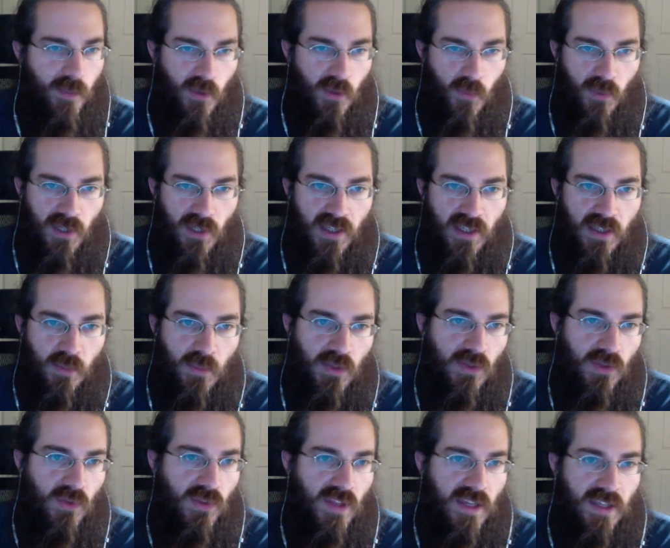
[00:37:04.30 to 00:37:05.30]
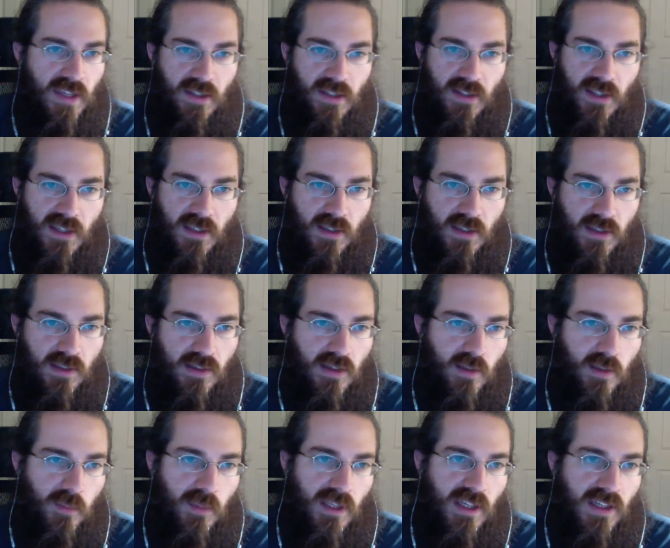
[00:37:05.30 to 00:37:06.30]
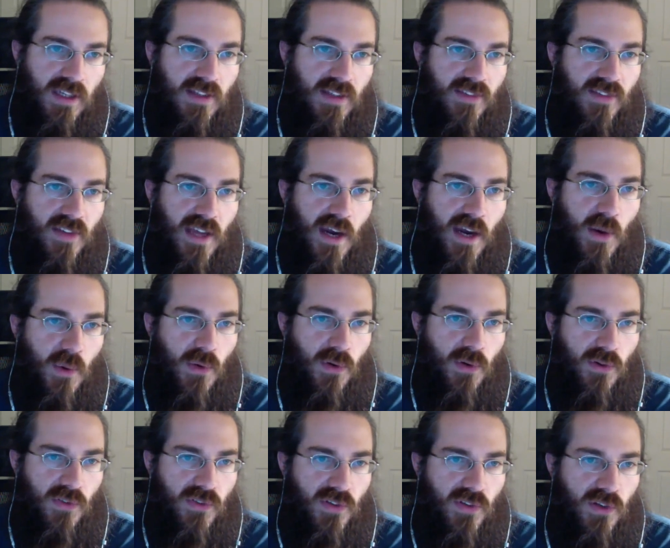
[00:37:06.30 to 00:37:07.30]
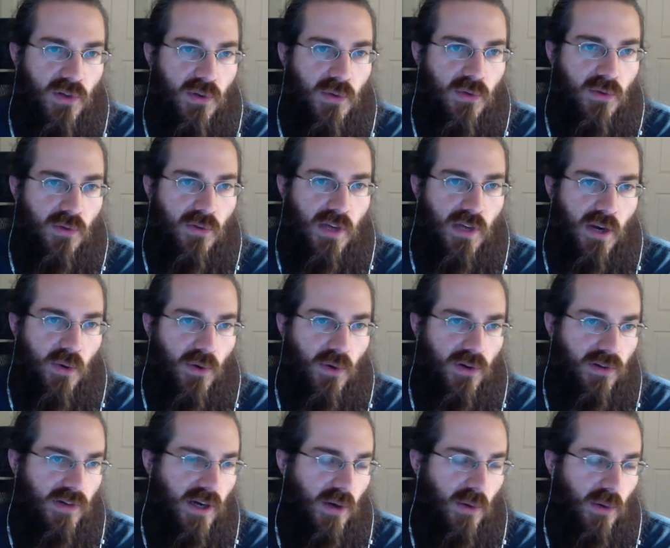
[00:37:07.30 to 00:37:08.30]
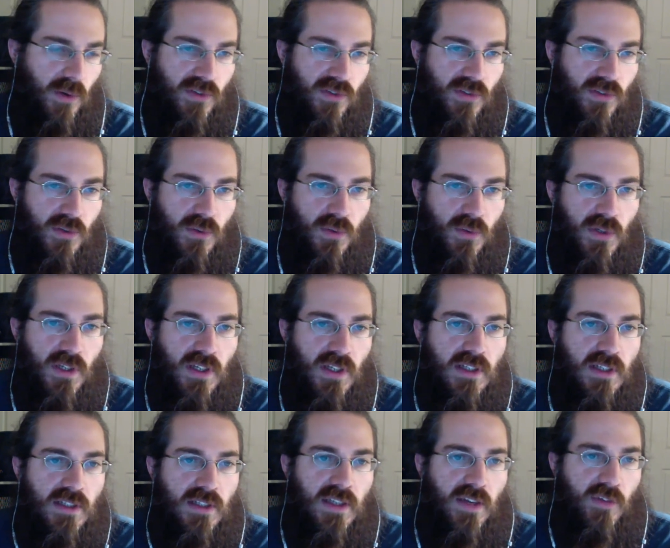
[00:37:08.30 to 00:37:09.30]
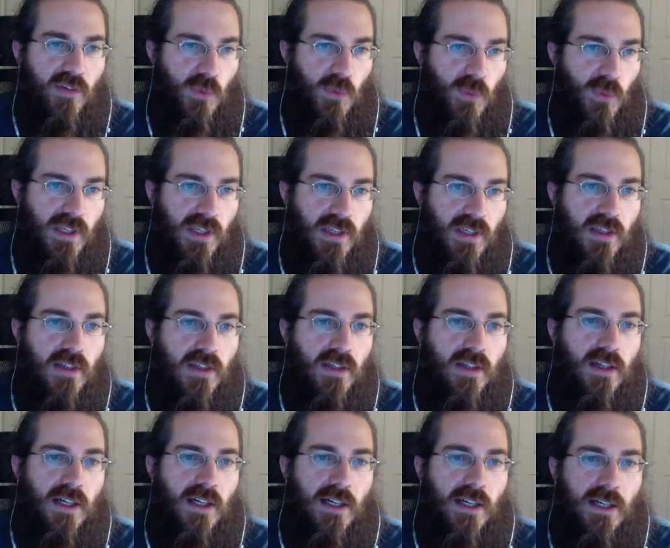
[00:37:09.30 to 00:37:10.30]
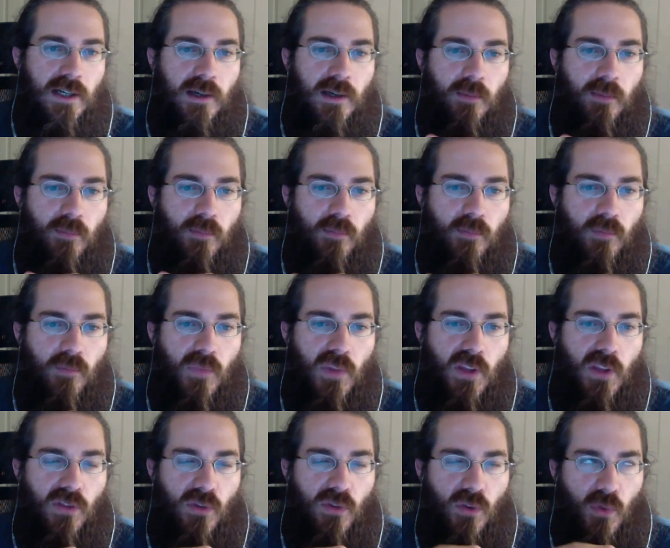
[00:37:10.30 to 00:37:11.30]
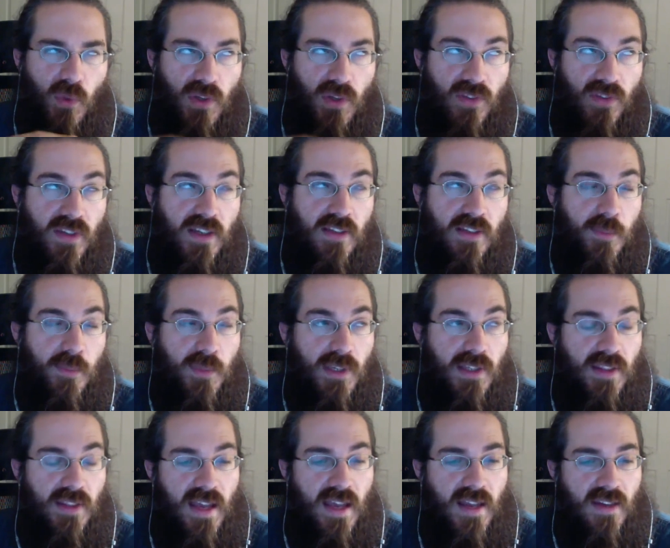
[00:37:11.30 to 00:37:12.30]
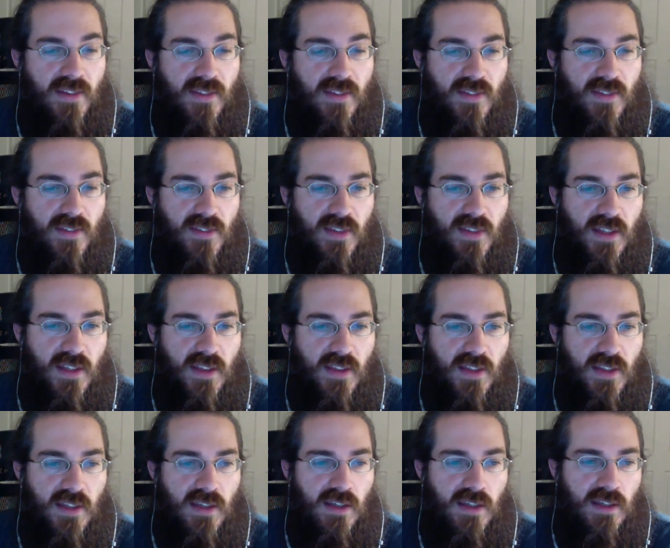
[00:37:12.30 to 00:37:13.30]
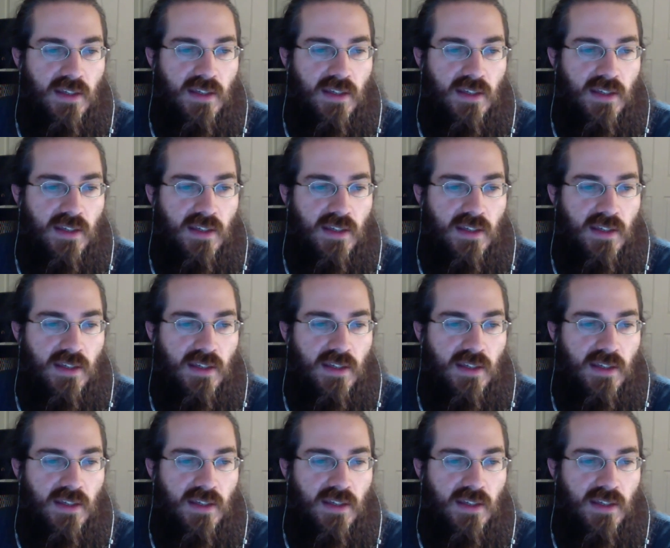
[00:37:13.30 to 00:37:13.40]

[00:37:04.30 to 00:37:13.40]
the coming week. And we do that in like a meeting that's an hour or so, or hour or two every week. And so the reason I explain that is to say that